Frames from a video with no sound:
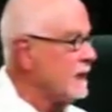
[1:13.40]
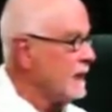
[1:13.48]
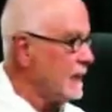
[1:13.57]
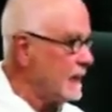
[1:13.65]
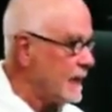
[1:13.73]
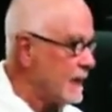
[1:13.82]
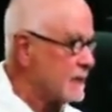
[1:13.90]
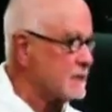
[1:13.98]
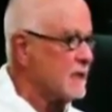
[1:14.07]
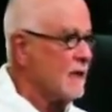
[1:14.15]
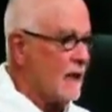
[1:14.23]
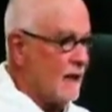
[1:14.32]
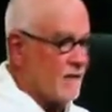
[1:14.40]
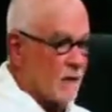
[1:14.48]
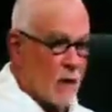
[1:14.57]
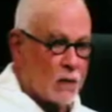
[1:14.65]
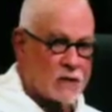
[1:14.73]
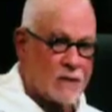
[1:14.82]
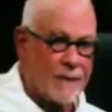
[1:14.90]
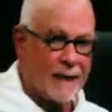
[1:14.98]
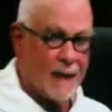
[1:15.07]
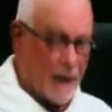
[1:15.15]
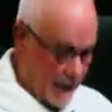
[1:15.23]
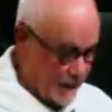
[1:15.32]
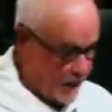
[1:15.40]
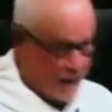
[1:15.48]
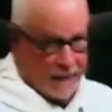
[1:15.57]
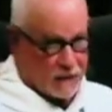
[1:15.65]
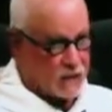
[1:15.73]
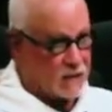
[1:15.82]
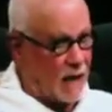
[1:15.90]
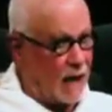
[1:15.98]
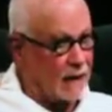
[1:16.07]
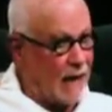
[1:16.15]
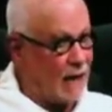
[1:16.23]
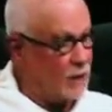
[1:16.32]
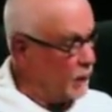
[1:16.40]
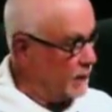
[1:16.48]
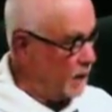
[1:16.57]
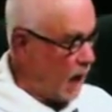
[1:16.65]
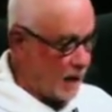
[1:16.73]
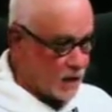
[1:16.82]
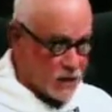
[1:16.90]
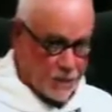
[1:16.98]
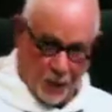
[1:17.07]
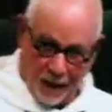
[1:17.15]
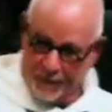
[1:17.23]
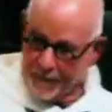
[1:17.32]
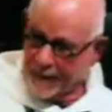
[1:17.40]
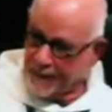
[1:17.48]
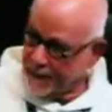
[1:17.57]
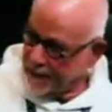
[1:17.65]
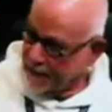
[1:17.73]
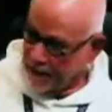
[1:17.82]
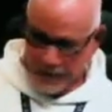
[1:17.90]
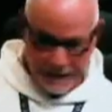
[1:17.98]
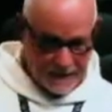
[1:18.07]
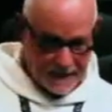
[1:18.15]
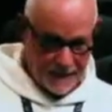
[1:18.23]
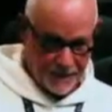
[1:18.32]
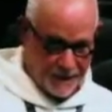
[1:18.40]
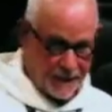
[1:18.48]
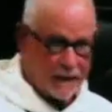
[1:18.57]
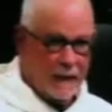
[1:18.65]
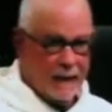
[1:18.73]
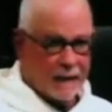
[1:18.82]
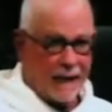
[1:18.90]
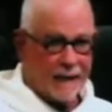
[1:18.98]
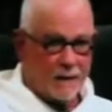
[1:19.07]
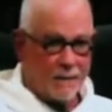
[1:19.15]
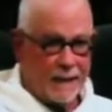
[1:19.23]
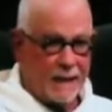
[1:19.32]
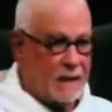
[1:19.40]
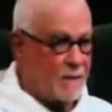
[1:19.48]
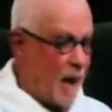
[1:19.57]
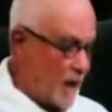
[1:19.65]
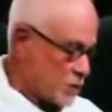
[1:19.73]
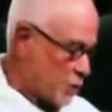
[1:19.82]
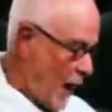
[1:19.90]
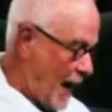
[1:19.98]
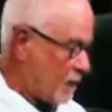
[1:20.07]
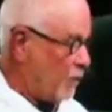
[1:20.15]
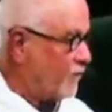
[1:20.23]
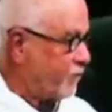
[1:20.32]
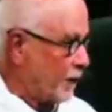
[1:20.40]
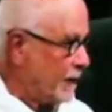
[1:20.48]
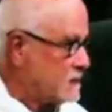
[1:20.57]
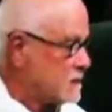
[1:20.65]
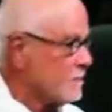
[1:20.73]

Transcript: he is, even though she may not, and she's not allowed to acknowledge it, probably been in there with the same thing like the media mouse wacko-freaks,